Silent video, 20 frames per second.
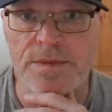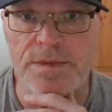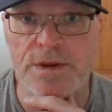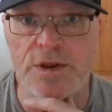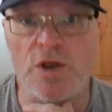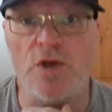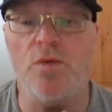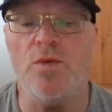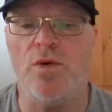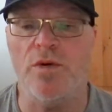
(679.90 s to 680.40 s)

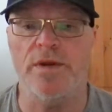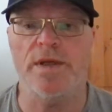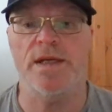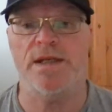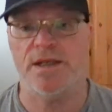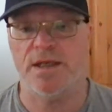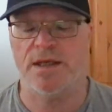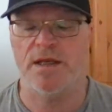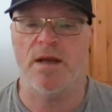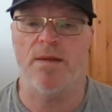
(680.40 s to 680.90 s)
Do you want
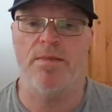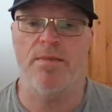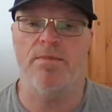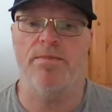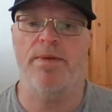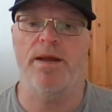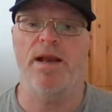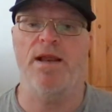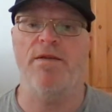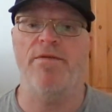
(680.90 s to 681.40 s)
that stubborn
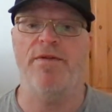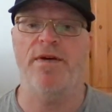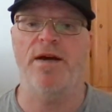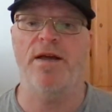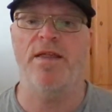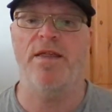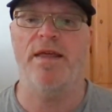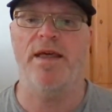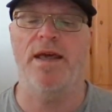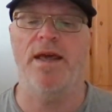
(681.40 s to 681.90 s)
belly
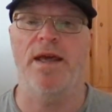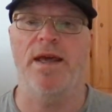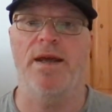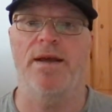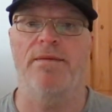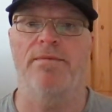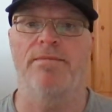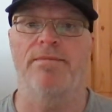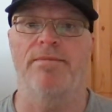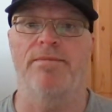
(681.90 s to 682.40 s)
fat
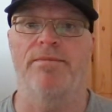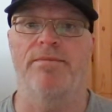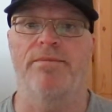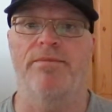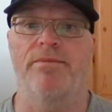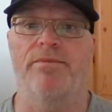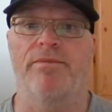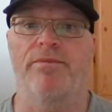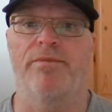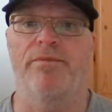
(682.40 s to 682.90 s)
there?
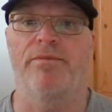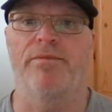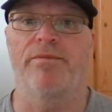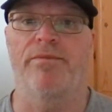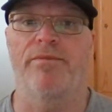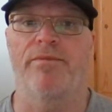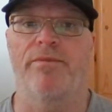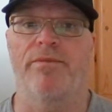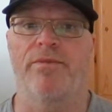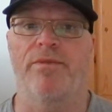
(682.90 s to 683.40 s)

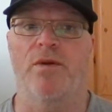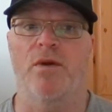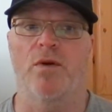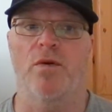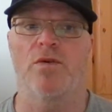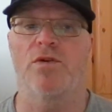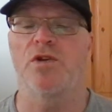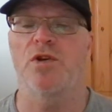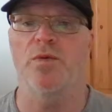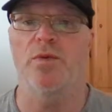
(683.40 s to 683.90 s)

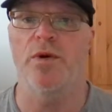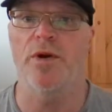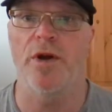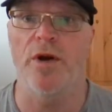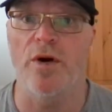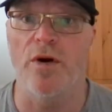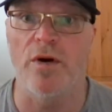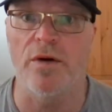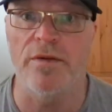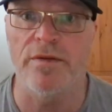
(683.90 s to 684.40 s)
Or do you want it
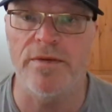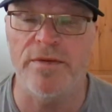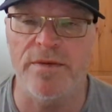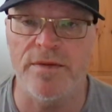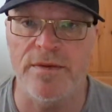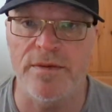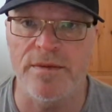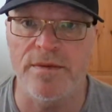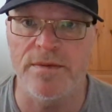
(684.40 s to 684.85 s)
off?